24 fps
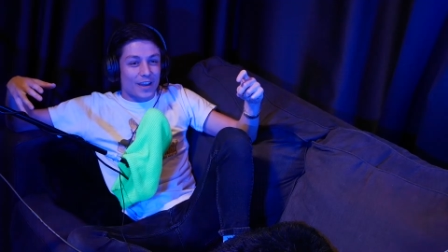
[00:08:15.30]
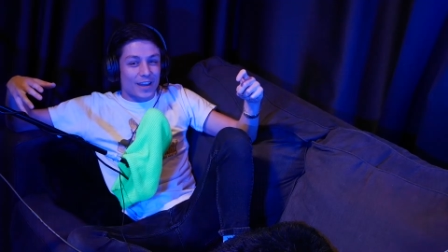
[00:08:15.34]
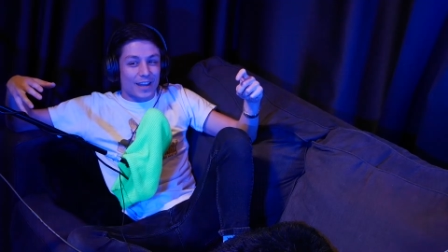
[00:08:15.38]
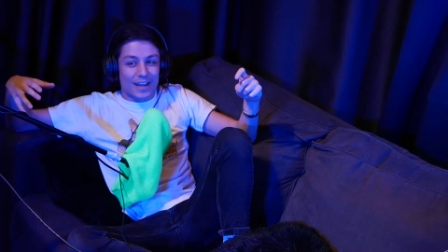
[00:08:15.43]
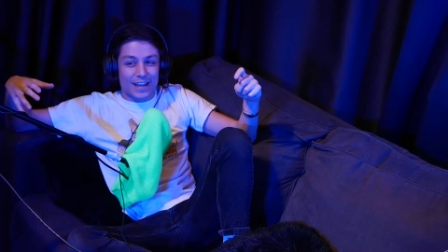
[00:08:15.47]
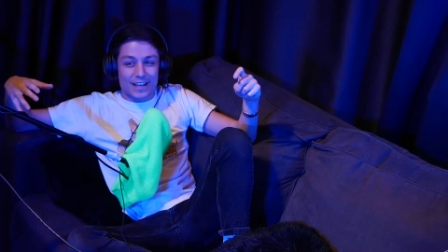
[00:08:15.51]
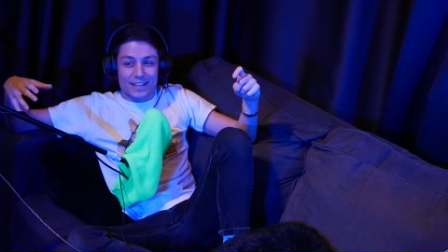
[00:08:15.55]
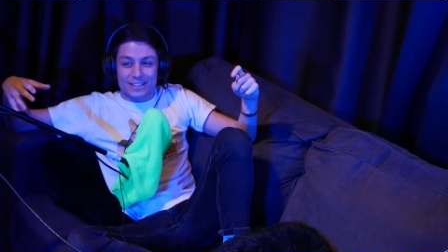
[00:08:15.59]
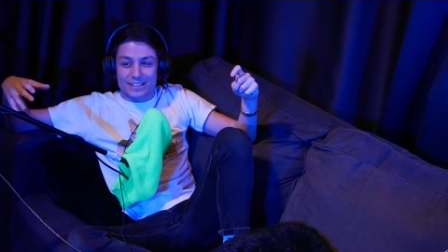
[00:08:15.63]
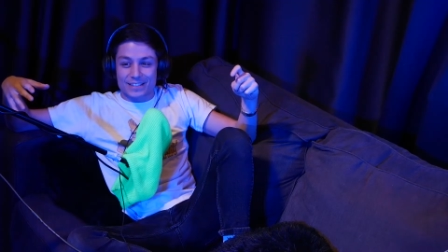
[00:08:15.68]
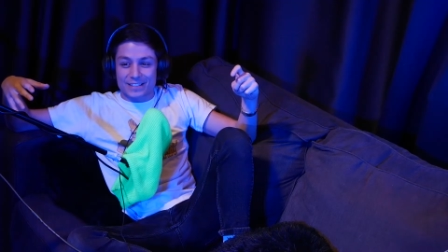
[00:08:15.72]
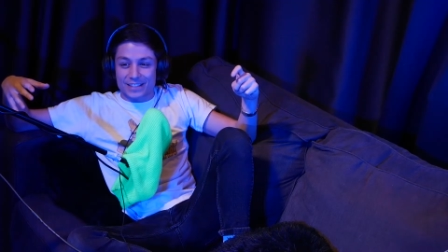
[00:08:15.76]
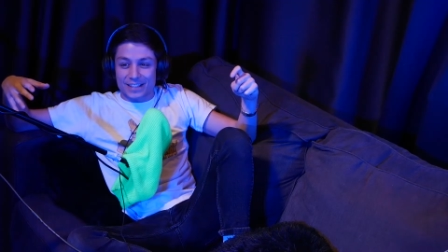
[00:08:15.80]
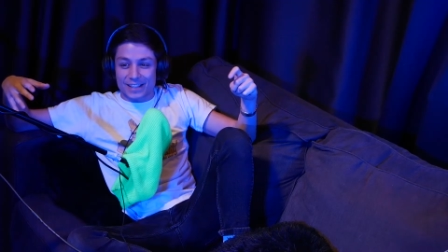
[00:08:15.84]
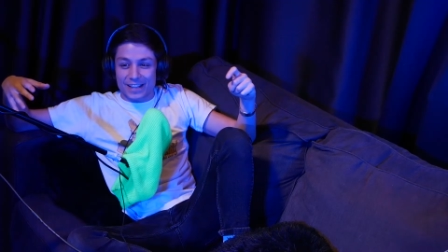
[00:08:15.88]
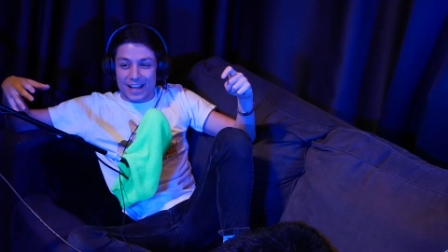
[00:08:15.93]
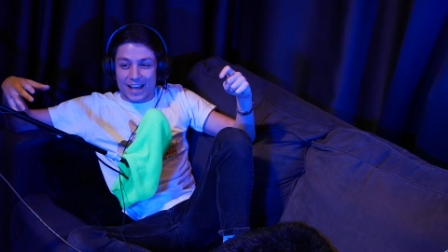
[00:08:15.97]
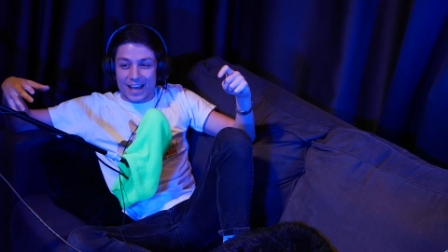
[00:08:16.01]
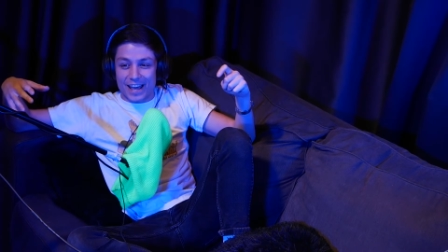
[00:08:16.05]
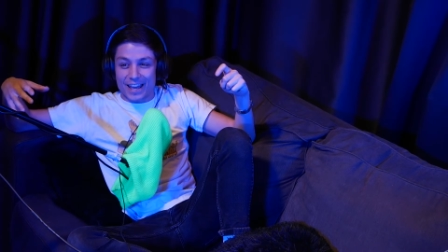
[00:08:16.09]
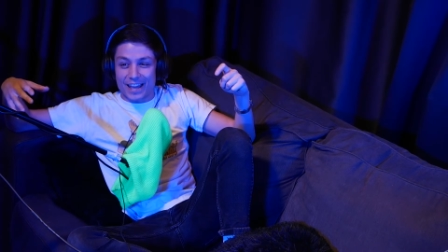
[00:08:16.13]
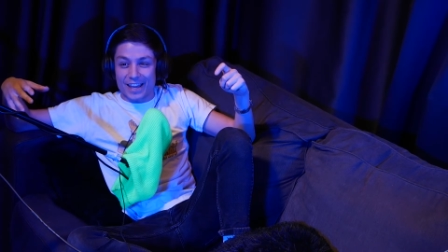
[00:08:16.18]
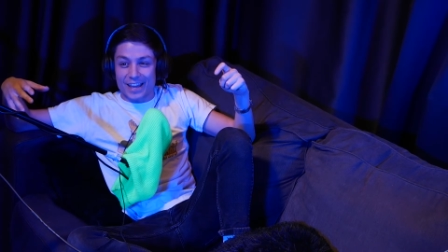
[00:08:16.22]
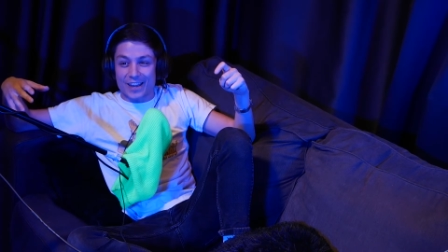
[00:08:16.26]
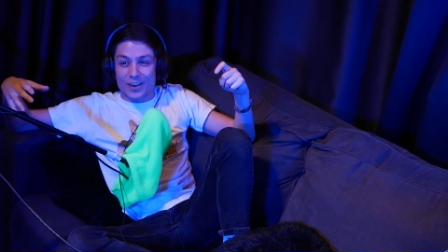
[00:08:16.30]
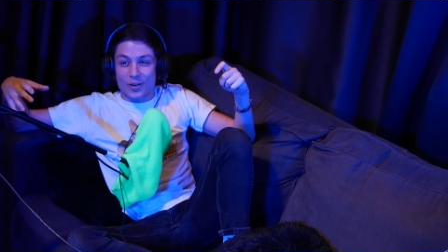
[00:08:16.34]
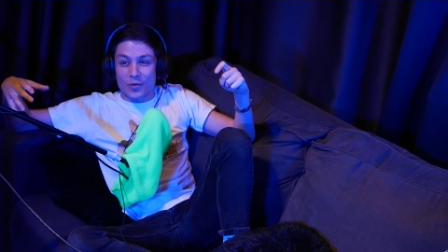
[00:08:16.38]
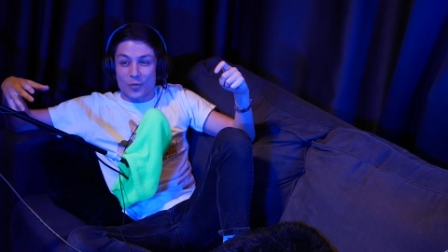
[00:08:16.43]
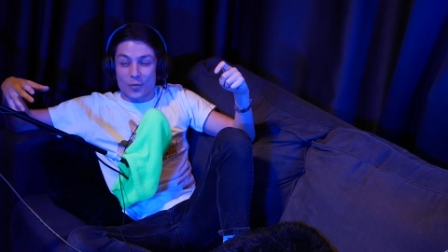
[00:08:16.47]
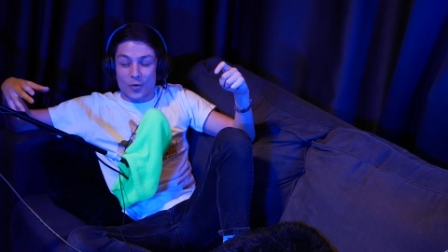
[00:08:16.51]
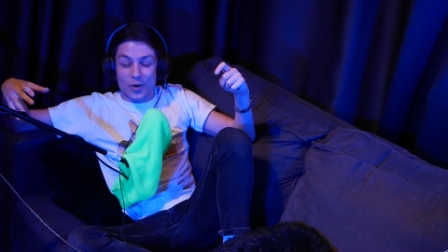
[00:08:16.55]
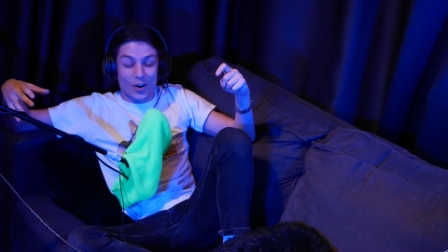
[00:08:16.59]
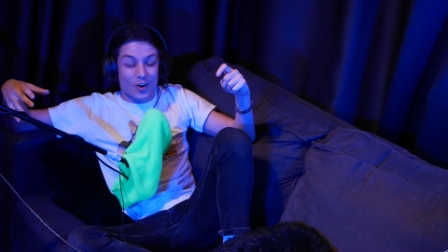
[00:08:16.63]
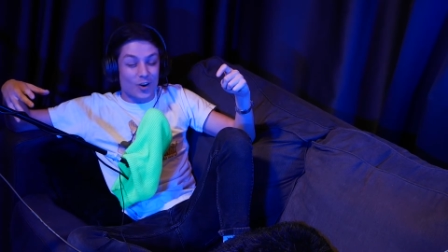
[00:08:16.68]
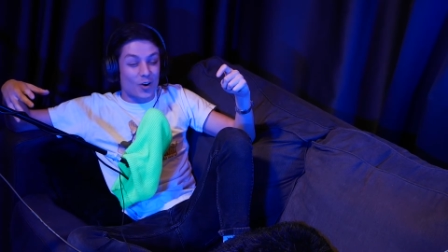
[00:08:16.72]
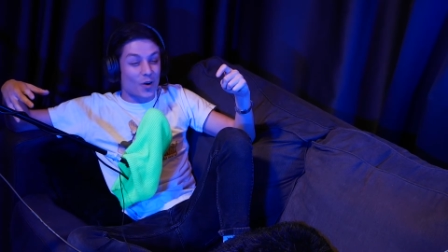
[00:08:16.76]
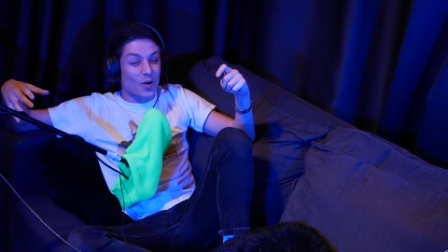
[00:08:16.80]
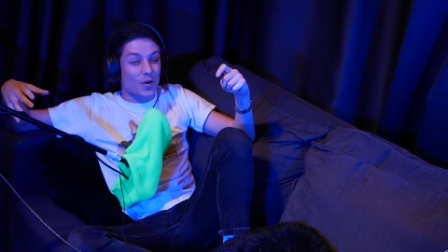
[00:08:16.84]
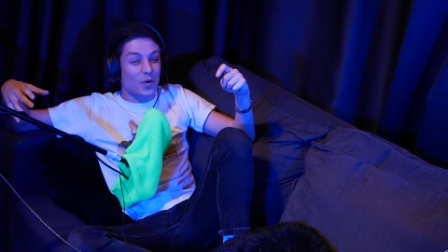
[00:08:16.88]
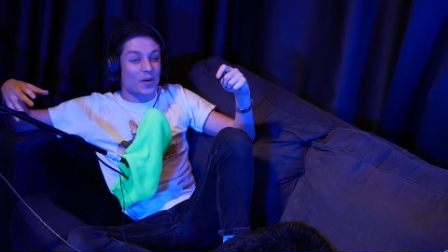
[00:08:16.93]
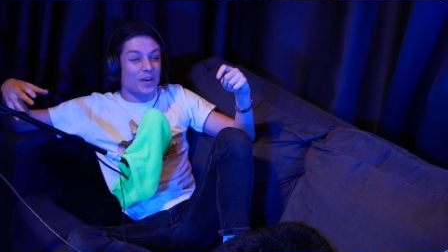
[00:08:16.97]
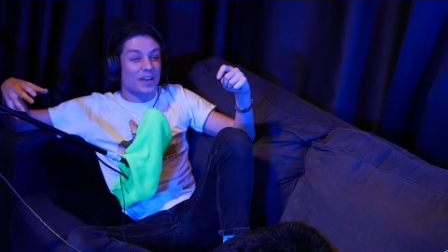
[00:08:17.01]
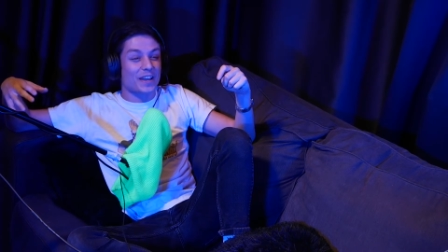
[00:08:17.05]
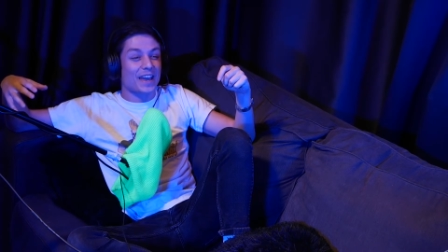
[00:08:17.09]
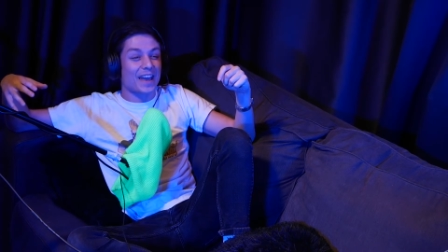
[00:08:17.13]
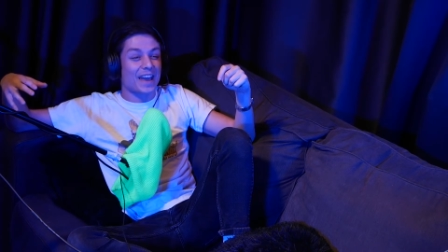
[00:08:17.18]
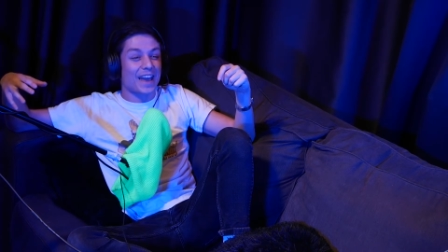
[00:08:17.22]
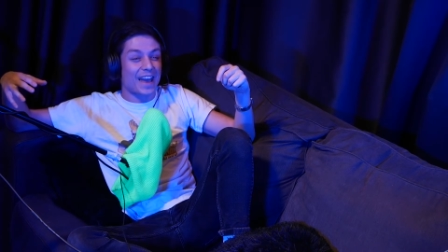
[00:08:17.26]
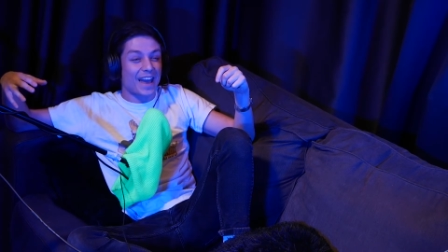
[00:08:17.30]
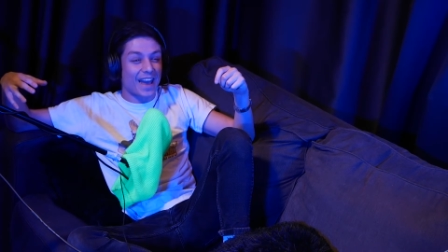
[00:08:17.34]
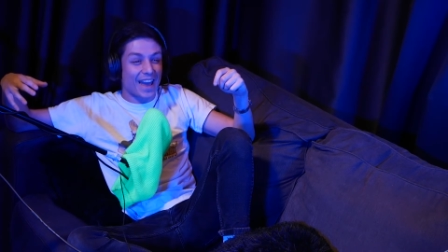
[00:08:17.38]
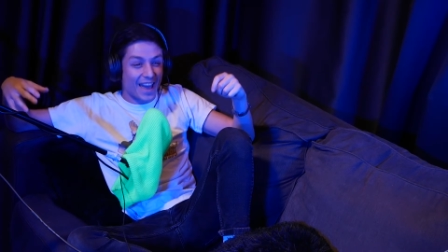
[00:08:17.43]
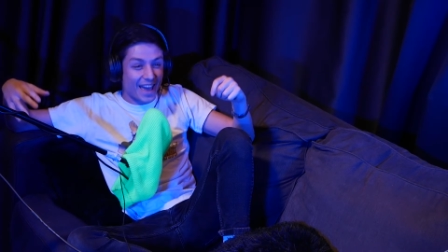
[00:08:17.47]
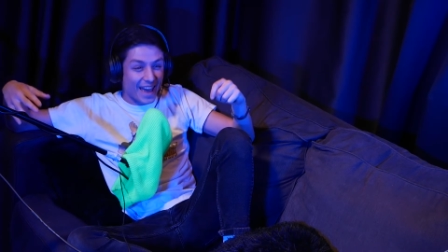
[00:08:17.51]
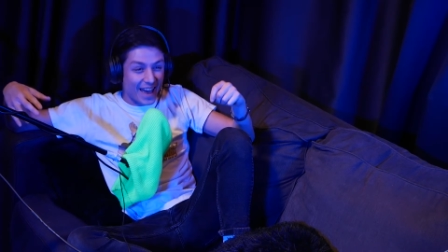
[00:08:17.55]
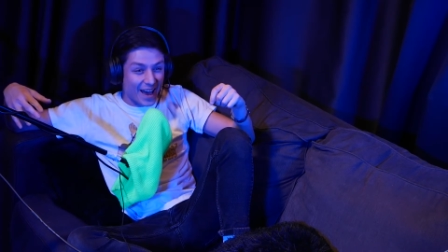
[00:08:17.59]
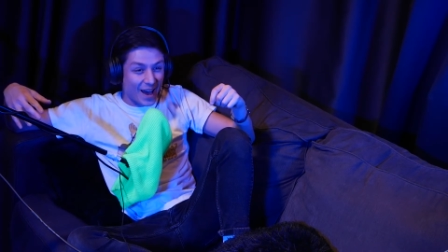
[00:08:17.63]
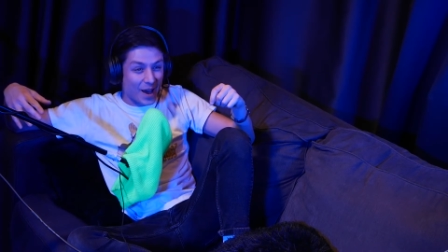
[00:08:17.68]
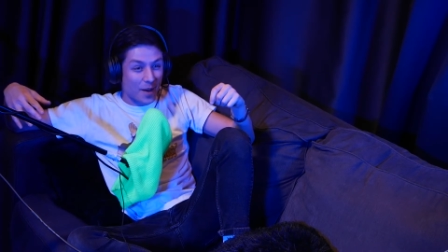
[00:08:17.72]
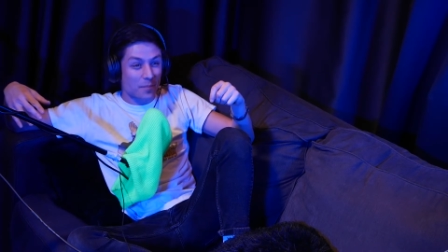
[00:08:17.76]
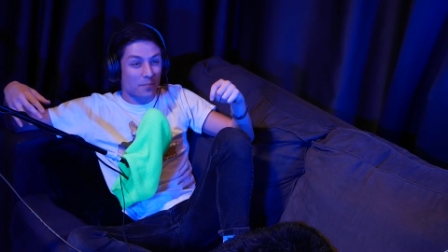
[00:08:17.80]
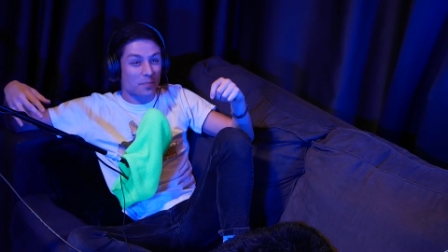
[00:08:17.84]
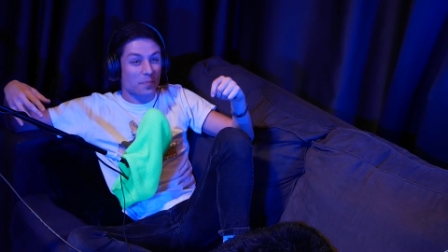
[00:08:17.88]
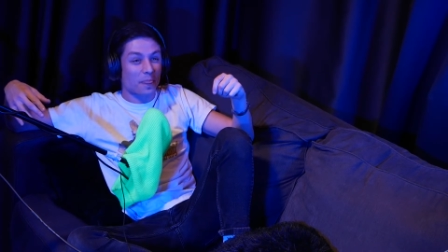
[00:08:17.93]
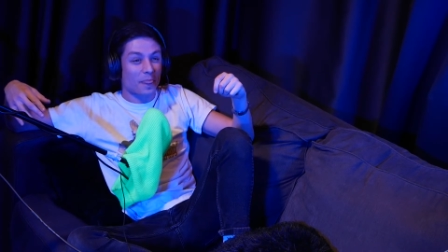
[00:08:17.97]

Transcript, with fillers: It's like we're going ham.